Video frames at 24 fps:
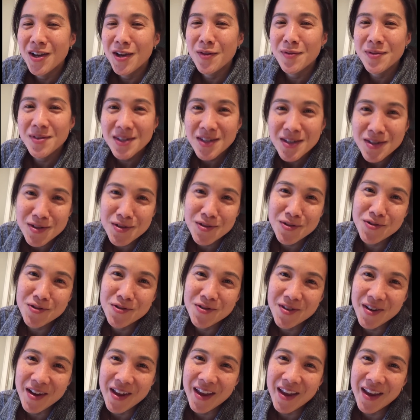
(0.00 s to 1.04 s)
of
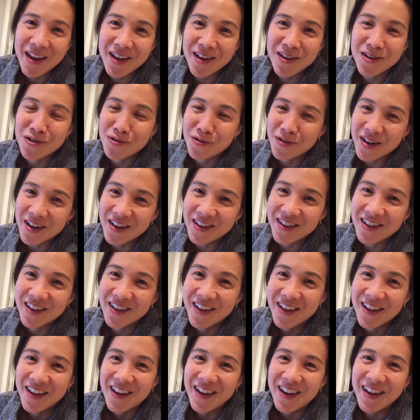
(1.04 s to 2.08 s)
Sisu and grit
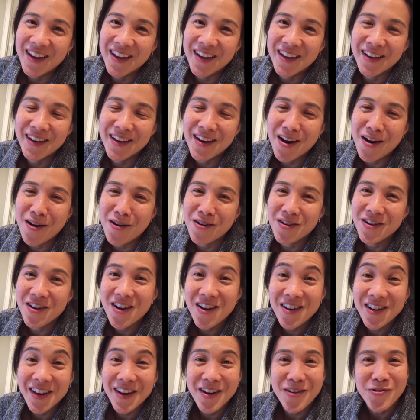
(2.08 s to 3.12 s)
in our
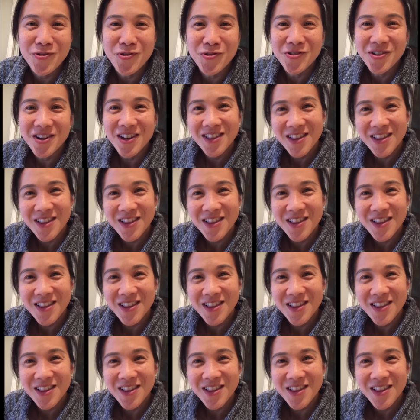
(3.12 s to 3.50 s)
young and old